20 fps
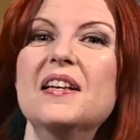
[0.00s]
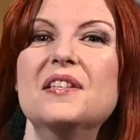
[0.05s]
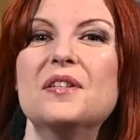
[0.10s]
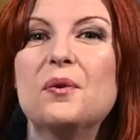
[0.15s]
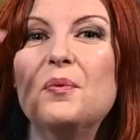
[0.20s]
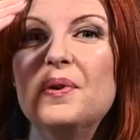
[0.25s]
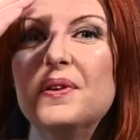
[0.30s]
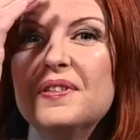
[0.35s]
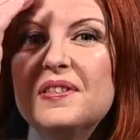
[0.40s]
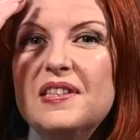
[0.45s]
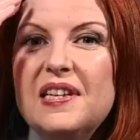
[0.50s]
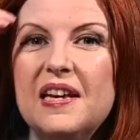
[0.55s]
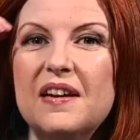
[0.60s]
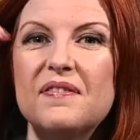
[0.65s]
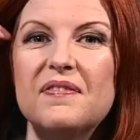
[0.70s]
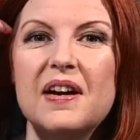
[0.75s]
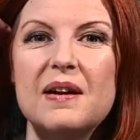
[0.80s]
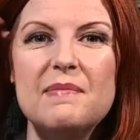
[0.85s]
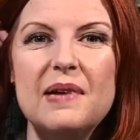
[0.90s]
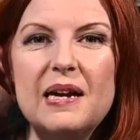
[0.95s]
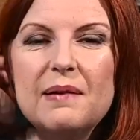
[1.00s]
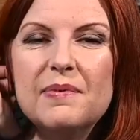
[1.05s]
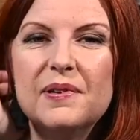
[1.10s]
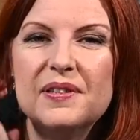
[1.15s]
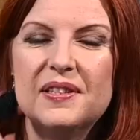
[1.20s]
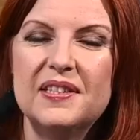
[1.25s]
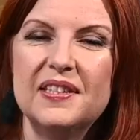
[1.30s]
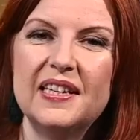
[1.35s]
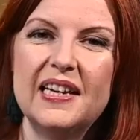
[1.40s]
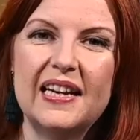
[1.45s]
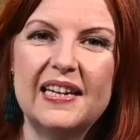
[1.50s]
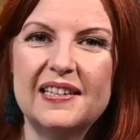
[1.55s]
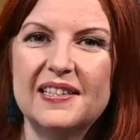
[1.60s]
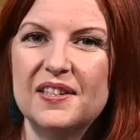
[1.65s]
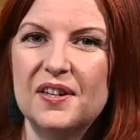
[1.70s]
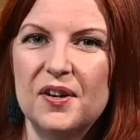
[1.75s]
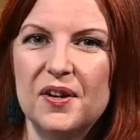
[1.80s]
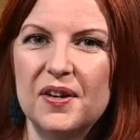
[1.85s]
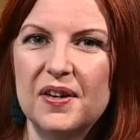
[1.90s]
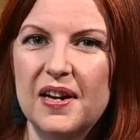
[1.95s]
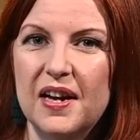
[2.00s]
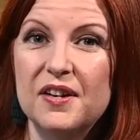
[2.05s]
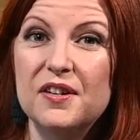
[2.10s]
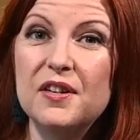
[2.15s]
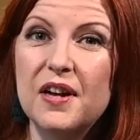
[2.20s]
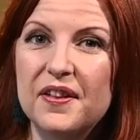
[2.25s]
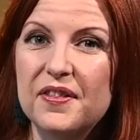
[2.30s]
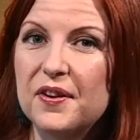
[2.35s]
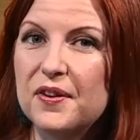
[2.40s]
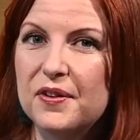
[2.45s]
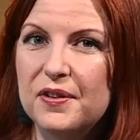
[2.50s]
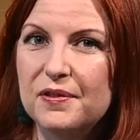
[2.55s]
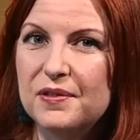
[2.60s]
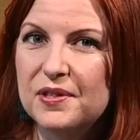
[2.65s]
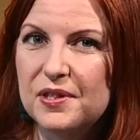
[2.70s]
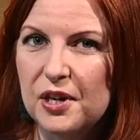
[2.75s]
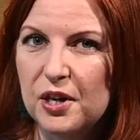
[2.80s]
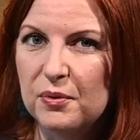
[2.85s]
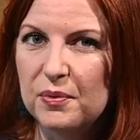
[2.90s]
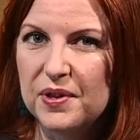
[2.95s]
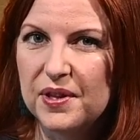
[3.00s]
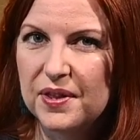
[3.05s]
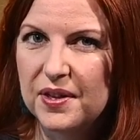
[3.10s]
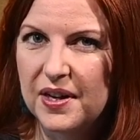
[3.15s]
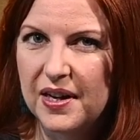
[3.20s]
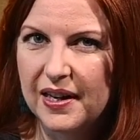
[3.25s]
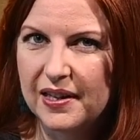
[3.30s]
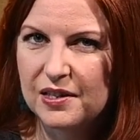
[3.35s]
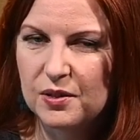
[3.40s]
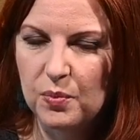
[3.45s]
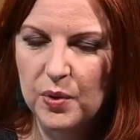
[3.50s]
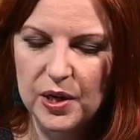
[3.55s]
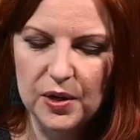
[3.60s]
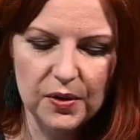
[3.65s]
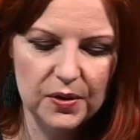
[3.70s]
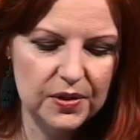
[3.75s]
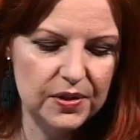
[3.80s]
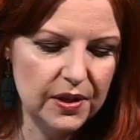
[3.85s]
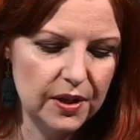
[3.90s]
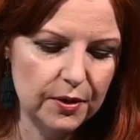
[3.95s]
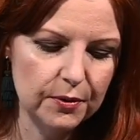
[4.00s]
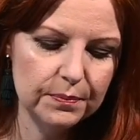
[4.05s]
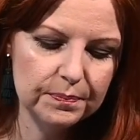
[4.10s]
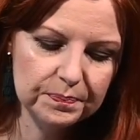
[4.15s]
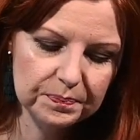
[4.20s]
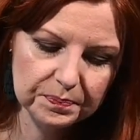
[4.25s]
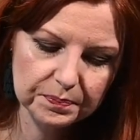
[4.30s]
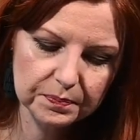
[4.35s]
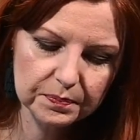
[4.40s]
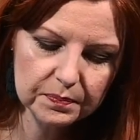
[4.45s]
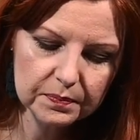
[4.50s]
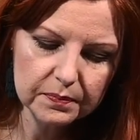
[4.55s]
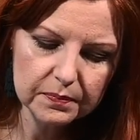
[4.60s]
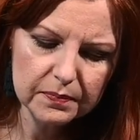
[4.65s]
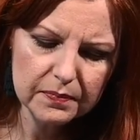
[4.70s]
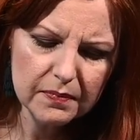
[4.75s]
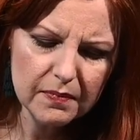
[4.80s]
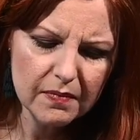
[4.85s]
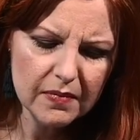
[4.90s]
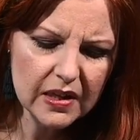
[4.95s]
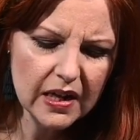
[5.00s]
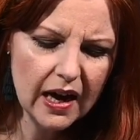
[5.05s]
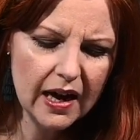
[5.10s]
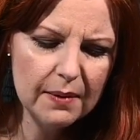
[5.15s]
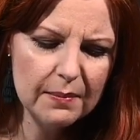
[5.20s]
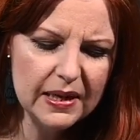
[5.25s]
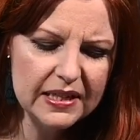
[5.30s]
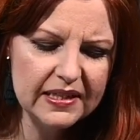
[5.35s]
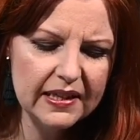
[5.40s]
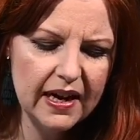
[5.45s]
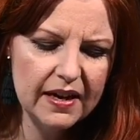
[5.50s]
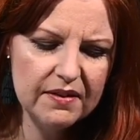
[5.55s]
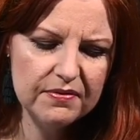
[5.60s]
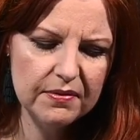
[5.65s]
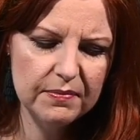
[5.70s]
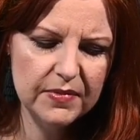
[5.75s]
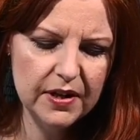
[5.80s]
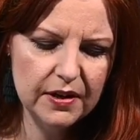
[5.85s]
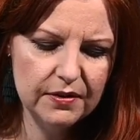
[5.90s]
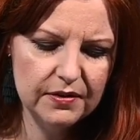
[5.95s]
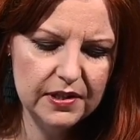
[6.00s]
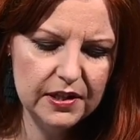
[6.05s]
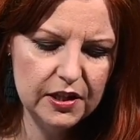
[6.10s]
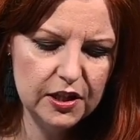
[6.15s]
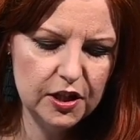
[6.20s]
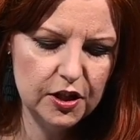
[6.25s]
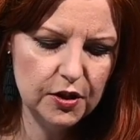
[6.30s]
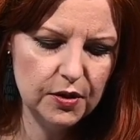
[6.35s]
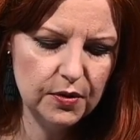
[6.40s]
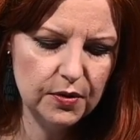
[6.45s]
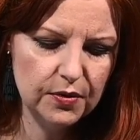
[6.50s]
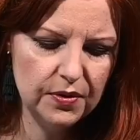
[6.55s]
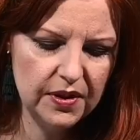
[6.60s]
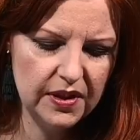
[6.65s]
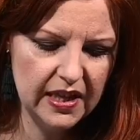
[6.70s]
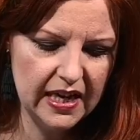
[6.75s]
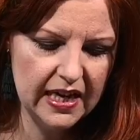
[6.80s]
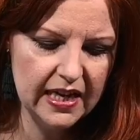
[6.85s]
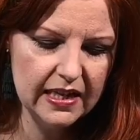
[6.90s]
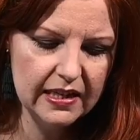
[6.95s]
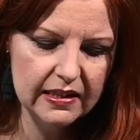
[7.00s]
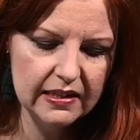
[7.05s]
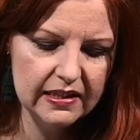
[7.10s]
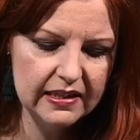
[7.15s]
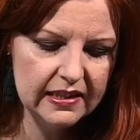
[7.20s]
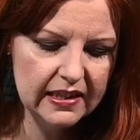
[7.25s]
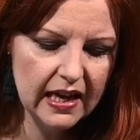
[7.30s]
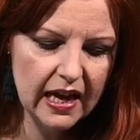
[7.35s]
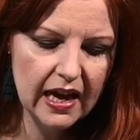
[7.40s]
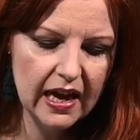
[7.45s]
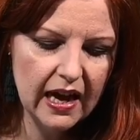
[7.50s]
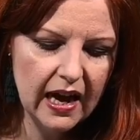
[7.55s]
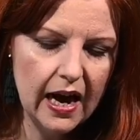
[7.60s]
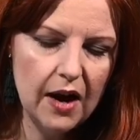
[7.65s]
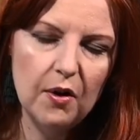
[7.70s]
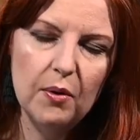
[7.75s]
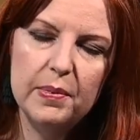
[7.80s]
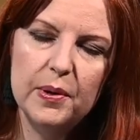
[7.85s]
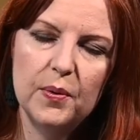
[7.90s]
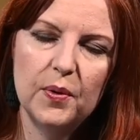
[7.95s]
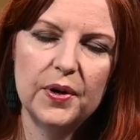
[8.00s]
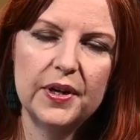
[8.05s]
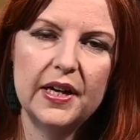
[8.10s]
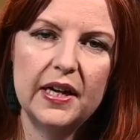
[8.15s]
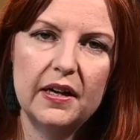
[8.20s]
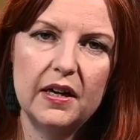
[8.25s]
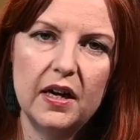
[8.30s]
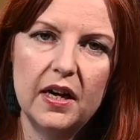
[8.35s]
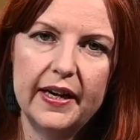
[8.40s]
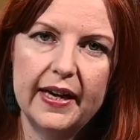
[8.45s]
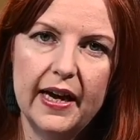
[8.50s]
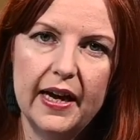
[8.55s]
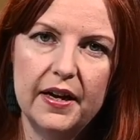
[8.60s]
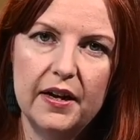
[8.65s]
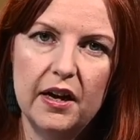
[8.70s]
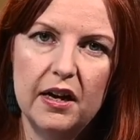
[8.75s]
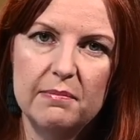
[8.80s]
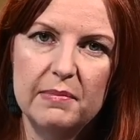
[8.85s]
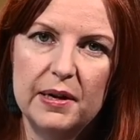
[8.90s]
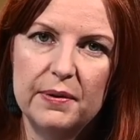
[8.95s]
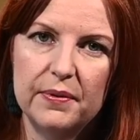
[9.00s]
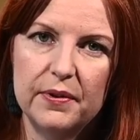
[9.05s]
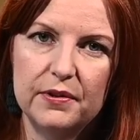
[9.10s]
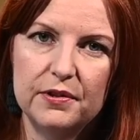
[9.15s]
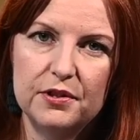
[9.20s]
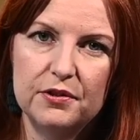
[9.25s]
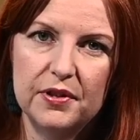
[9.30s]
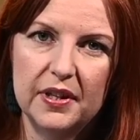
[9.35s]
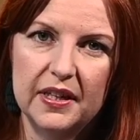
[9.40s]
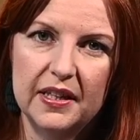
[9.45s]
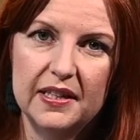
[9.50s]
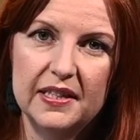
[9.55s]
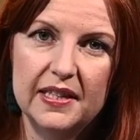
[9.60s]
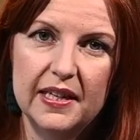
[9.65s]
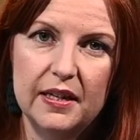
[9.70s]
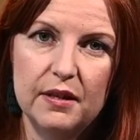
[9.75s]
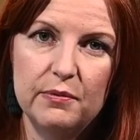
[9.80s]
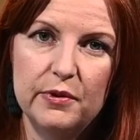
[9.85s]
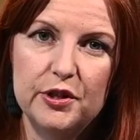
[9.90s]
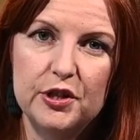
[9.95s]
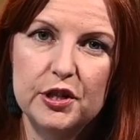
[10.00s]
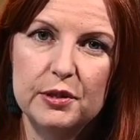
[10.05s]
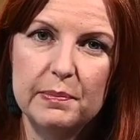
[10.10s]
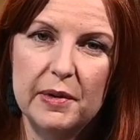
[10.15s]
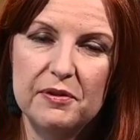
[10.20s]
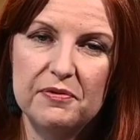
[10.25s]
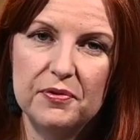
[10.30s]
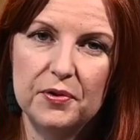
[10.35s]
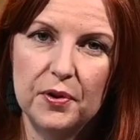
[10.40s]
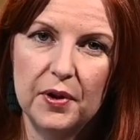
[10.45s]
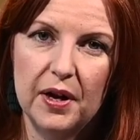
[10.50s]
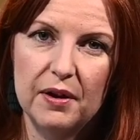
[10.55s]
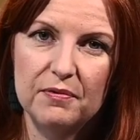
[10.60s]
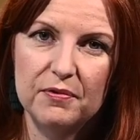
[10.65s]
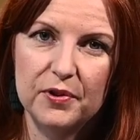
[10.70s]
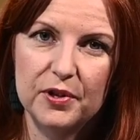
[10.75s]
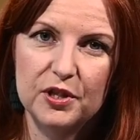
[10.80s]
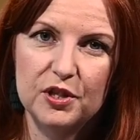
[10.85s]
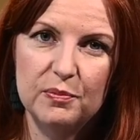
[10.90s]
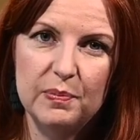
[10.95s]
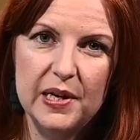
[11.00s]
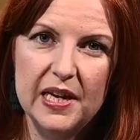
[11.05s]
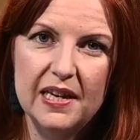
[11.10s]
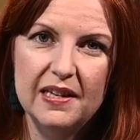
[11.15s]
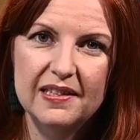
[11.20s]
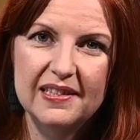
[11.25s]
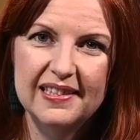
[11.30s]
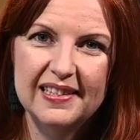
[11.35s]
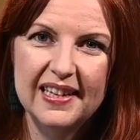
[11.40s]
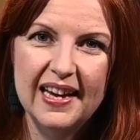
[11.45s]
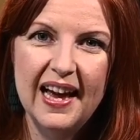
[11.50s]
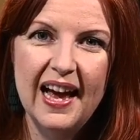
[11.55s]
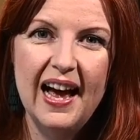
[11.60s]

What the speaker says: So we'll see if I'm able to get another new start within the next week or so. Aside from those two things, I will be working again on my Rose Trellis In, which is my full coverage piece.